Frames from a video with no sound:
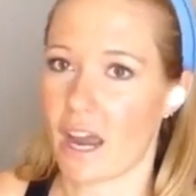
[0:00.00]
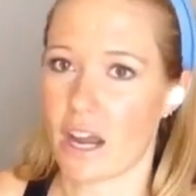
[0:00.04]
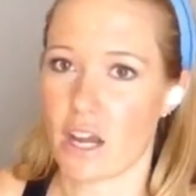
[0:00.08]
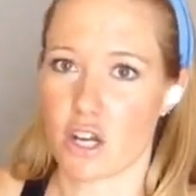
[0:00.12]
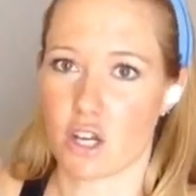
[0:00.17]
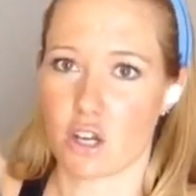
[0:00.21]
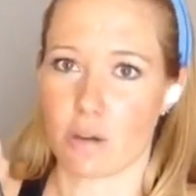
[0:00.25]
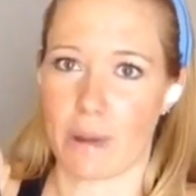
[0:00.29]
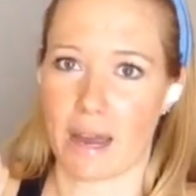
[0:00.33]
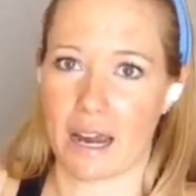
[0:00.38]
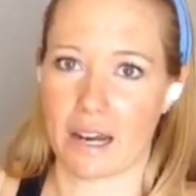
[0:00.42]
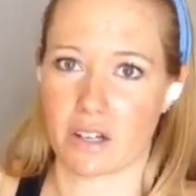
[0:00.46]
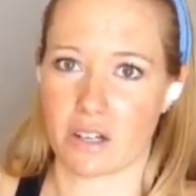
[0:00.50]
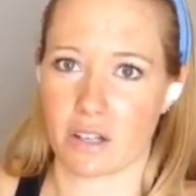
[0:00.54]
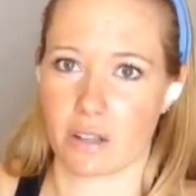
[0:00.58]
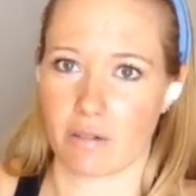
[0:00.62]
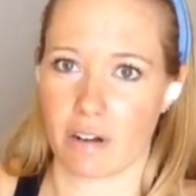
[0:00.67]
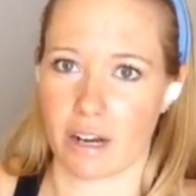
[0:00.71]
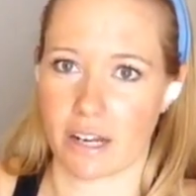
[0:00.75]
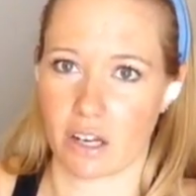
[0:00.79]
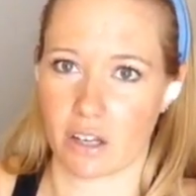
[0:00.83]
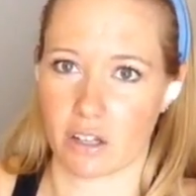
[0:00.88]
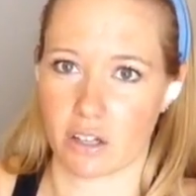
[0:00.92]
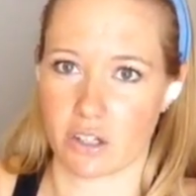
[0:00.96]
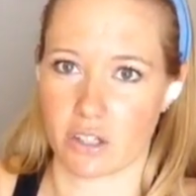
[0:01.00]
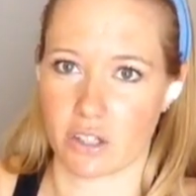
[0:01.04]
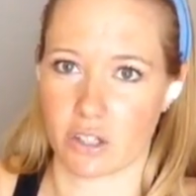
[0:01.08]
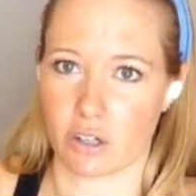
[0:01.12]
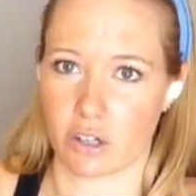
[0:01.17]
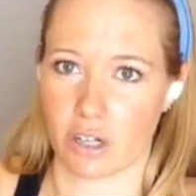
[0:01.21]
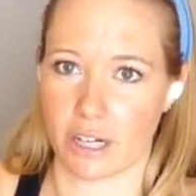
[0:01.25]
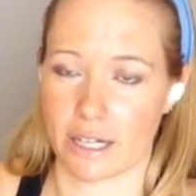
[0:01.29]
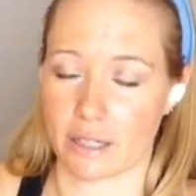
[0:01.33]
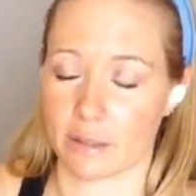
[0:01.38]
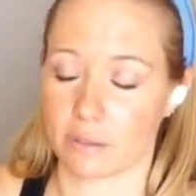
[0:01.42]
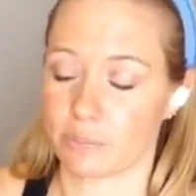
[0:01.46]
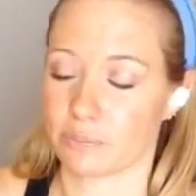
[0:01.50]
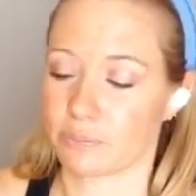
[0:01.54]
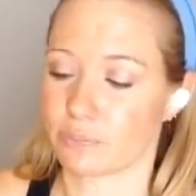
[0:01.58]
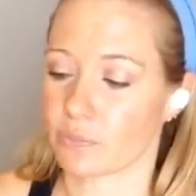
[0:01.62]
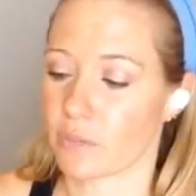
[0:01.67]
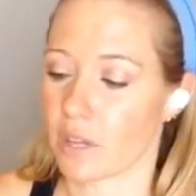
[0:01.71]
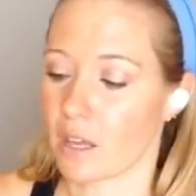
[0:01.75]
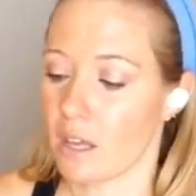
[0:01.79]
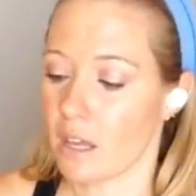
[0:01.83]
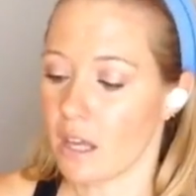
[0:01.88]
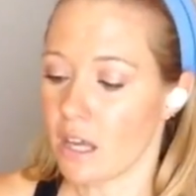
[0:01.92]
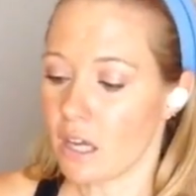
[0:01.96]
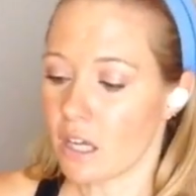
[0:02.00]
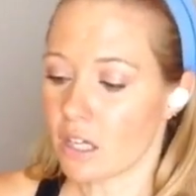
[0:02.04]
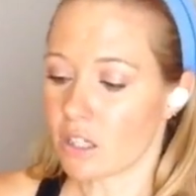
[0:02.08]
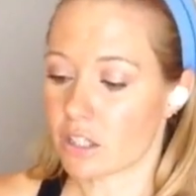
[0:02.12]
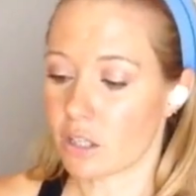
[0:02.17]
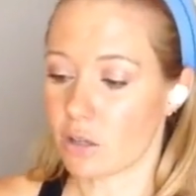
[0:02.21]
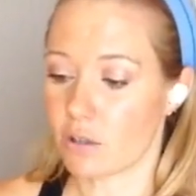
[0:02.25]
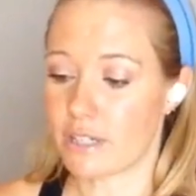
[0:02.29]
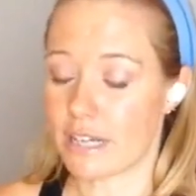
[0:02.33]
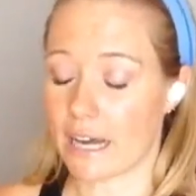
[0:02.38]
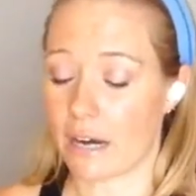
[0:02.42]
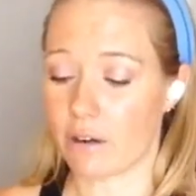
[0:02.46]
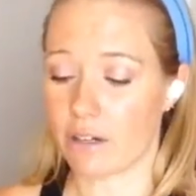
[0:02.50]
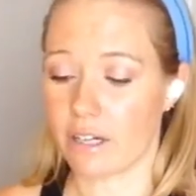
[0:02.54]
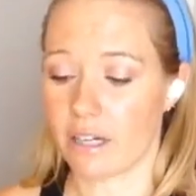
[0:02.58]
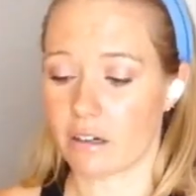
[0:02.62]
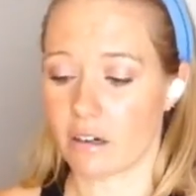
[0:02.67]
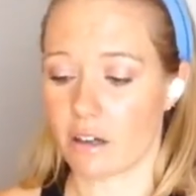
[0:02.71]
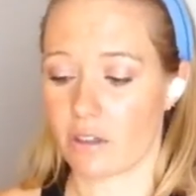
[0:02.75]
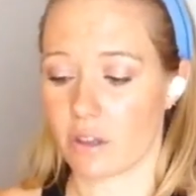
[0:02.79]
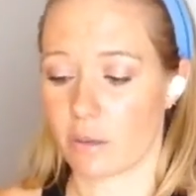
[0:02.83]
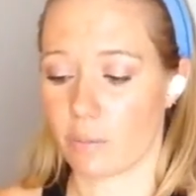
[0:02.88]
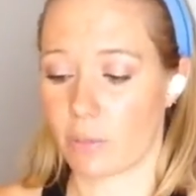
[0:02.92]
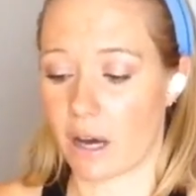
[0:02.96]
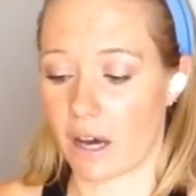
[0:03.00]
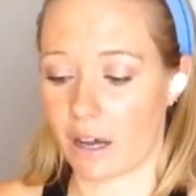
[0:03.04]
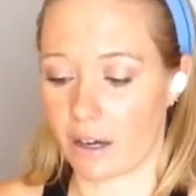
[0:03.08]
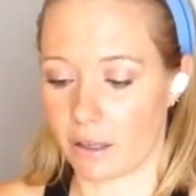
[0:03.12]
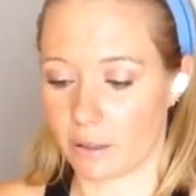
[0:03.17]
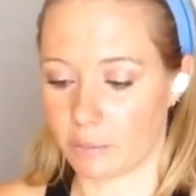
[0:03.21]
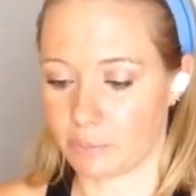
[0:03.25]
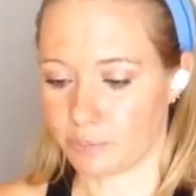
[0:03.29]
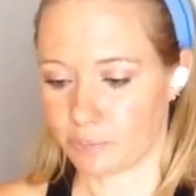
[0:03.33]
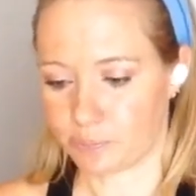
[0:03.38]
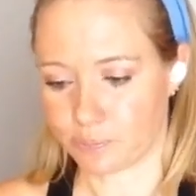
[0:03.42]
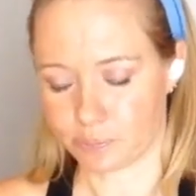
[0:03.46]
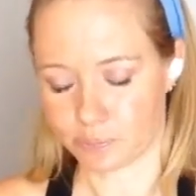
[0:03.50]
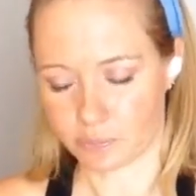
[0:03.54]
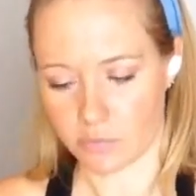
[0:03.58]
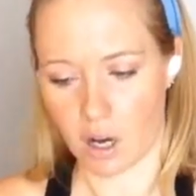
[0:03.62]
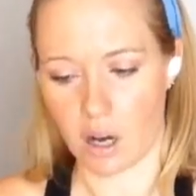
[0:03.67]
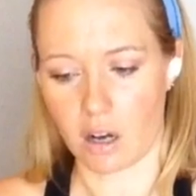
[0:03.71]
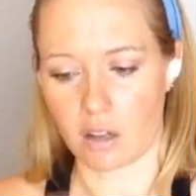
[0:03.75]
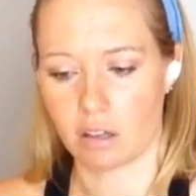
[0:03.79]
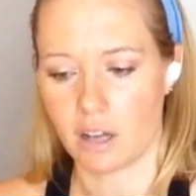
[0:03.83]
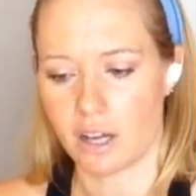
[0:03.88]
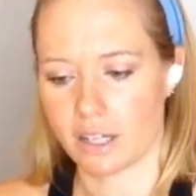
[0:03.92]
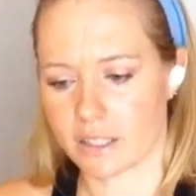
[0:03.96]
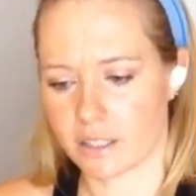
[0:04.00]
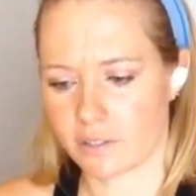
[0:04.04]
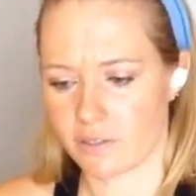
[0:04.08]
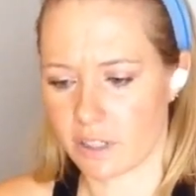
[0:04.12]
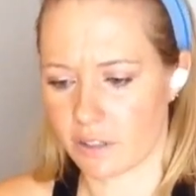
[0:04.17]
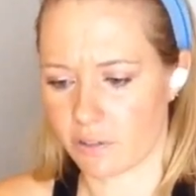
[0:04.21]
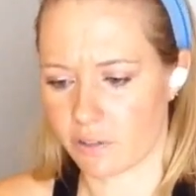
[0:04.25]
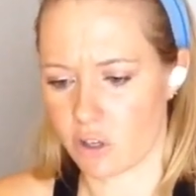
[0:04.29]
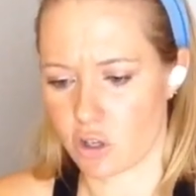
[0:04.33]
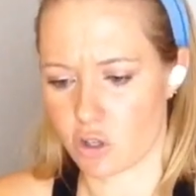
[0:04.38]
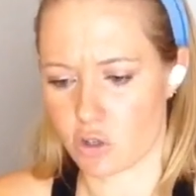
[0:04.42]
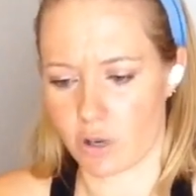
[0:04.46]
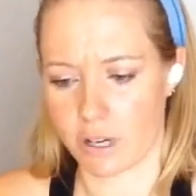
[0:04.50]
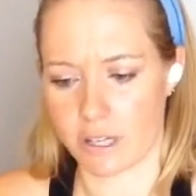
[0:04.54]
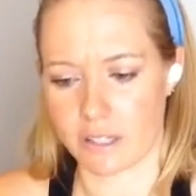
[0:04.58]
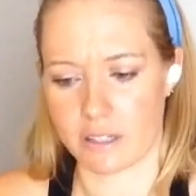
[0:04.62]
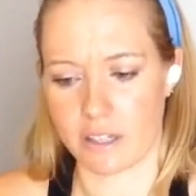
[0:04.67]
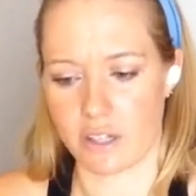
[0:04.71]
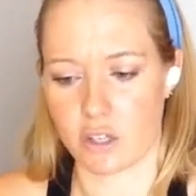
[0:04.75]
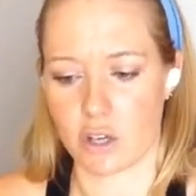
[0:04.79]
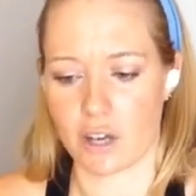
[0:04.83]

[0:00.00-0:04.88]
and you go back to the regular screen. So down here on the bottom are lots of different choices.